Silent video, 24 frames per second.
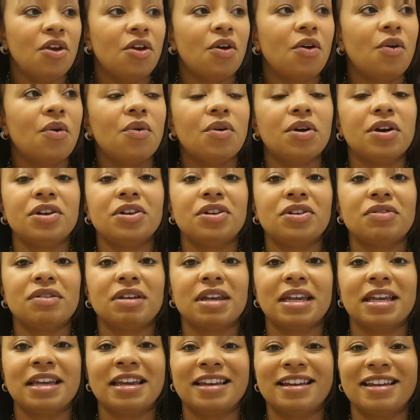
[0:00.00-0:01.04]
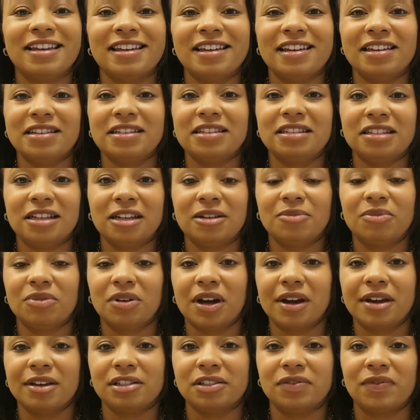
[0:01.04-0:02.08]
or you can get instant
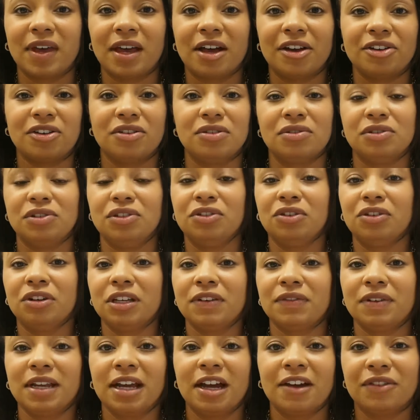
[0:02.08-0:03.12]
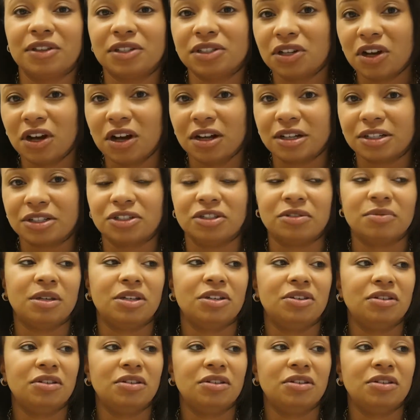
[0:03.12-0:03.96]
price values. You don't even have to talk to me.